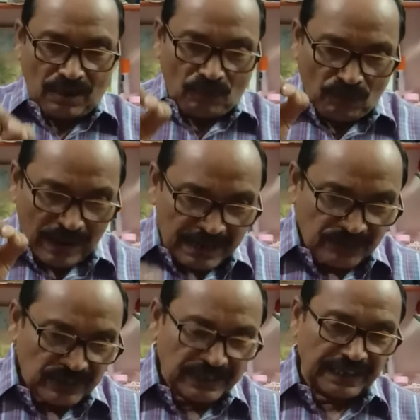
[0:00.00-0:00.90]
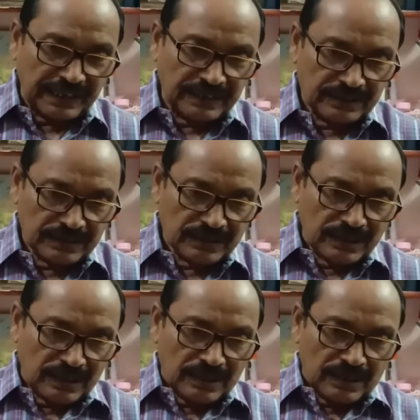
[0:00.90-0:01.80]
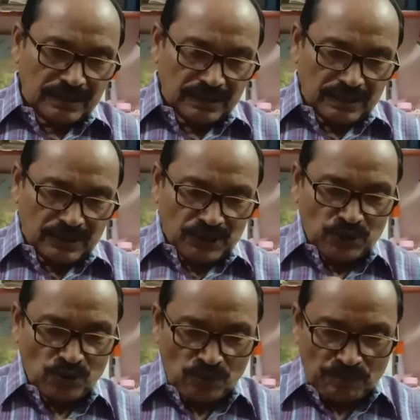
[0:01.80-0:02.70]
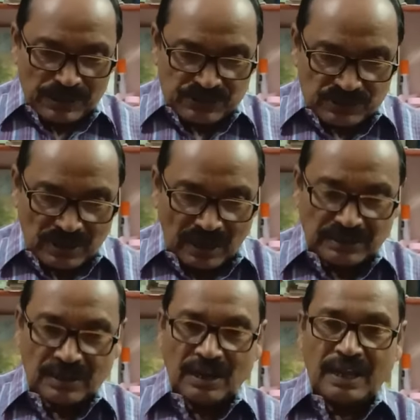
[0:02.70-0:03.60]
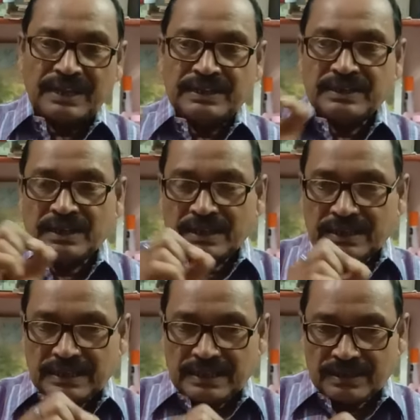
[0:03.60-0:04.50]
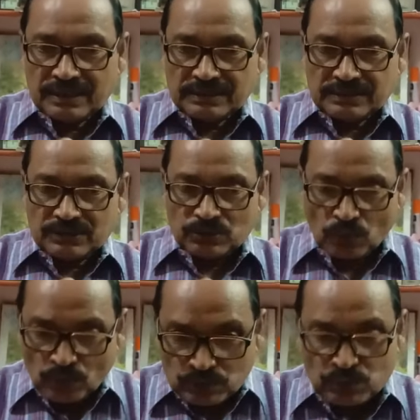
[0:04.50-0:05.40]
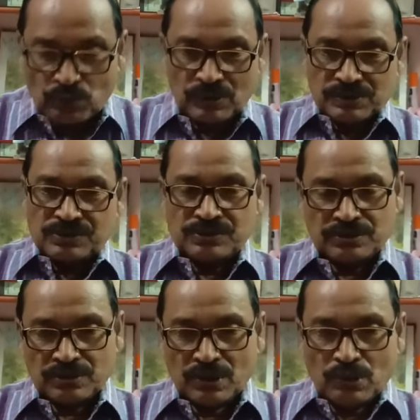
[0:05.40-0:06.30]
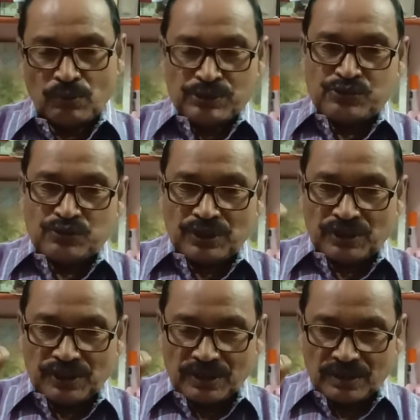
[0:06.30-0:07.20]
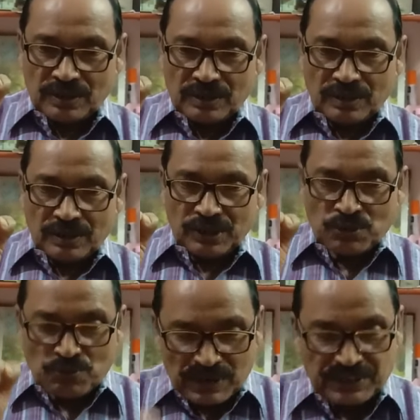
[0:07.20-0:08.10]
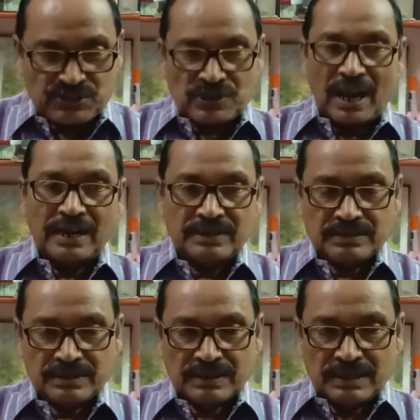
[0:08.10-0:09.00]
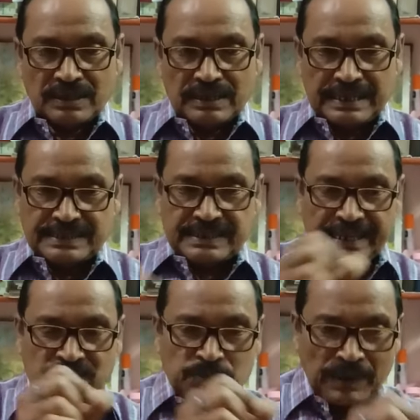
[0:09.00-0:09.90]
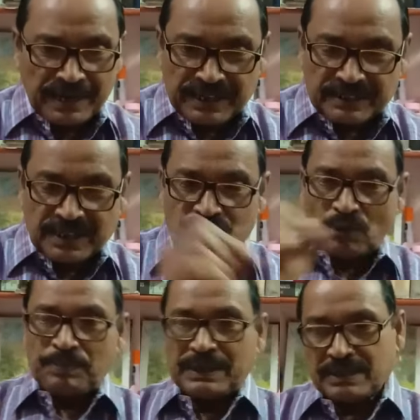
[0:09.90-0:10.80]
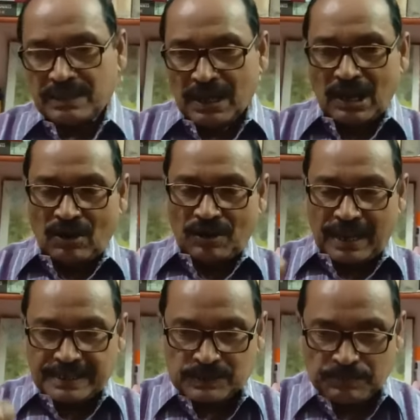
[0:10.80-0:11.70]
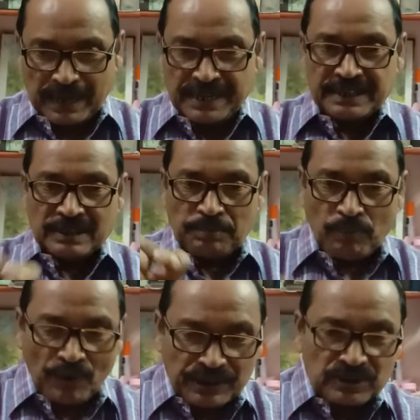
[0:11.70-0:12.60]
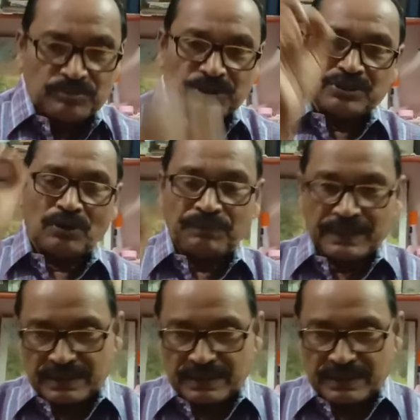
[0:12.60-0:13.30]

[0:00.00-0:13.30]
While reading, you must underline those words which you understand is explaining the topic or explaining the point of the topic,